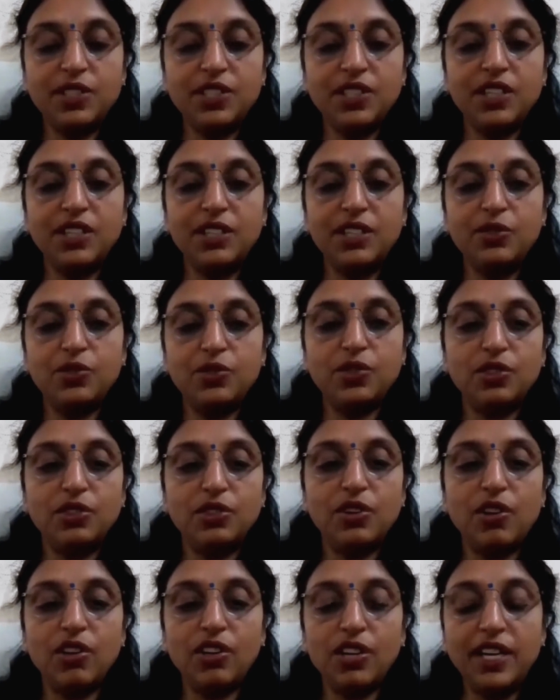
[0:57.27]
which are
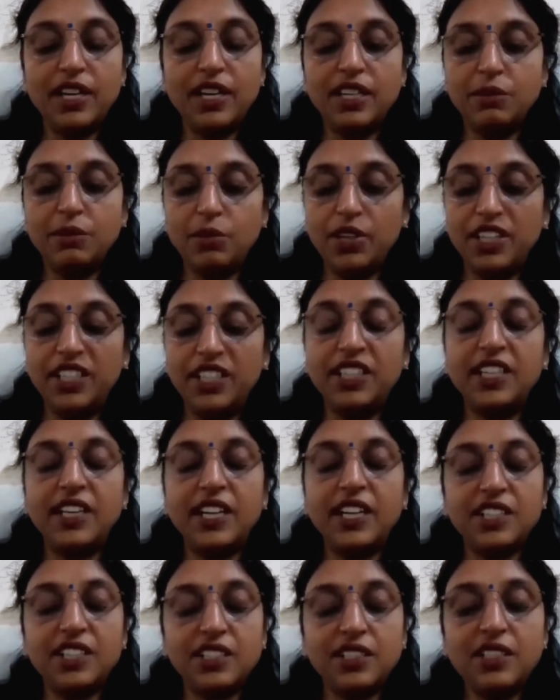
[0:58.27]
autoantibody
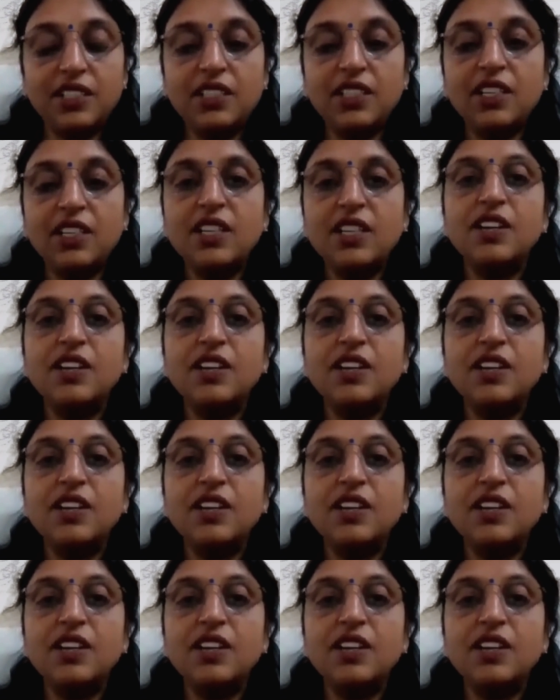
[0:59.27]
detection,